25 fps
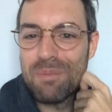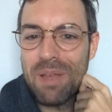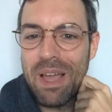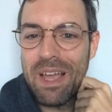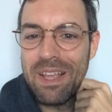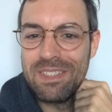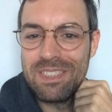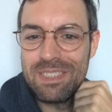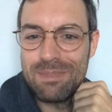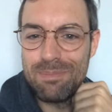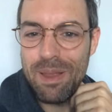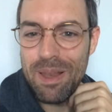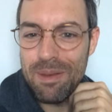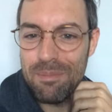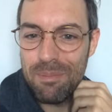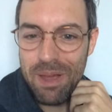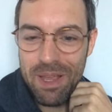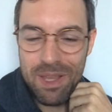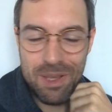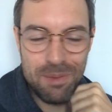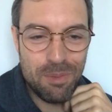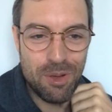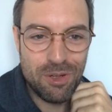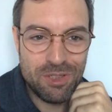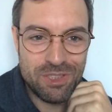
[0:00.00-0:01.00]
I had spent my
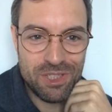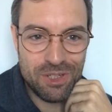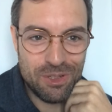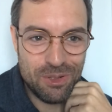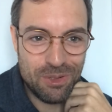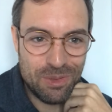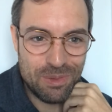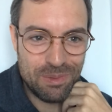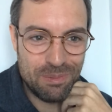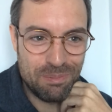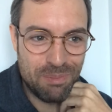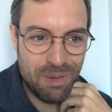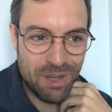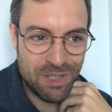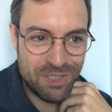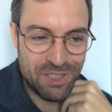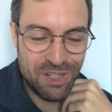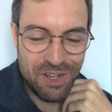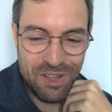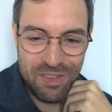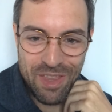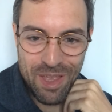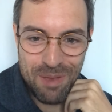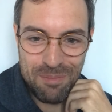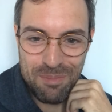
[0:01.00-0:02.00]
emotional budget
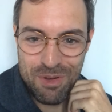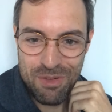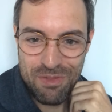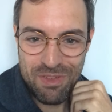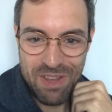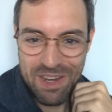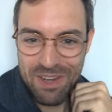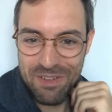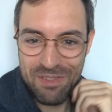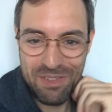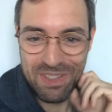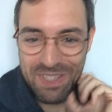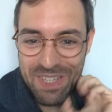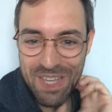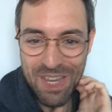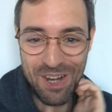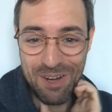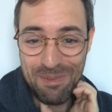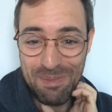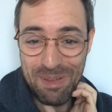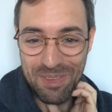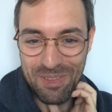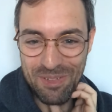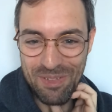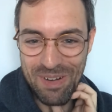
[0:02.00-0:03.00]
on that movie. I didn't really care
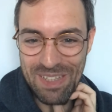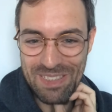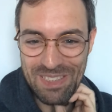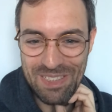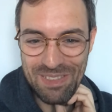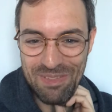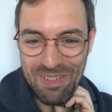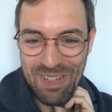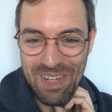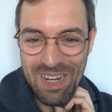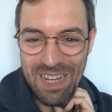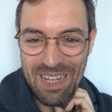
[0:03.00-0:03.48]
about the rest of it.